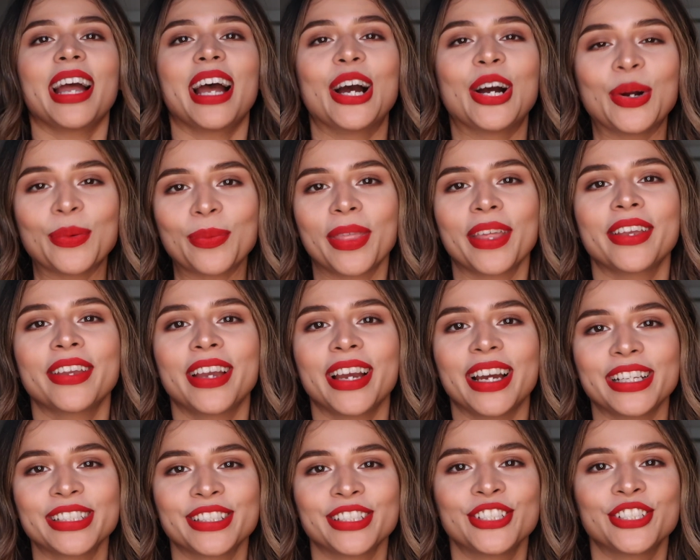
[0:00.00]
I hope that you
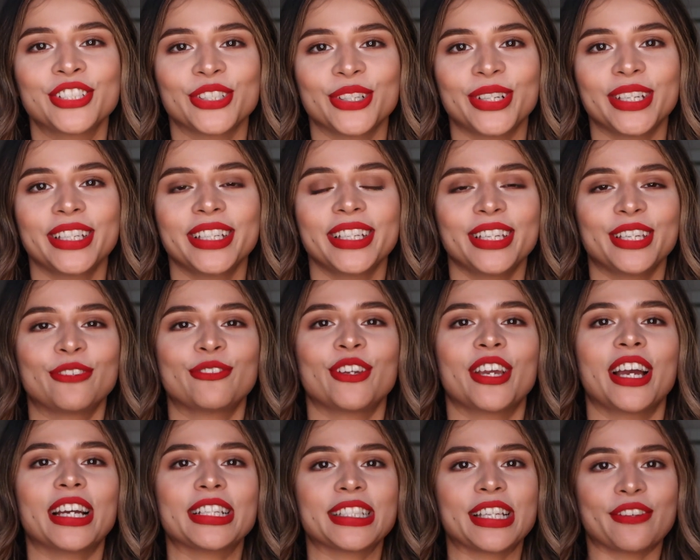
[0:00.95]
guys enjoyed it. If you
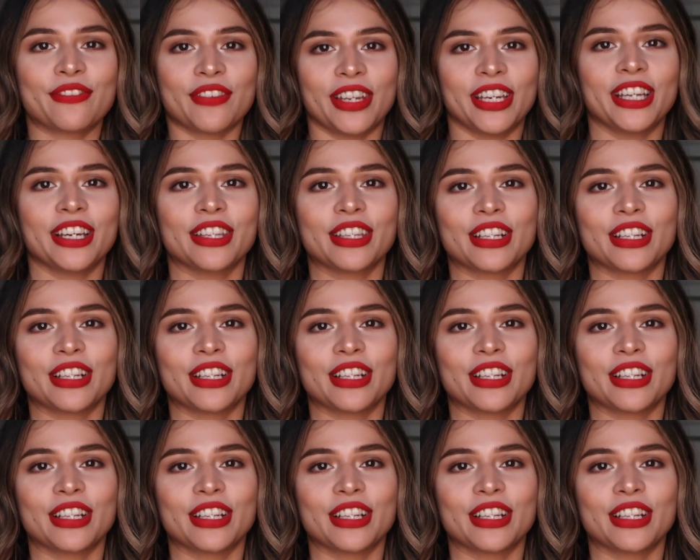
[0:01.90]
guys have any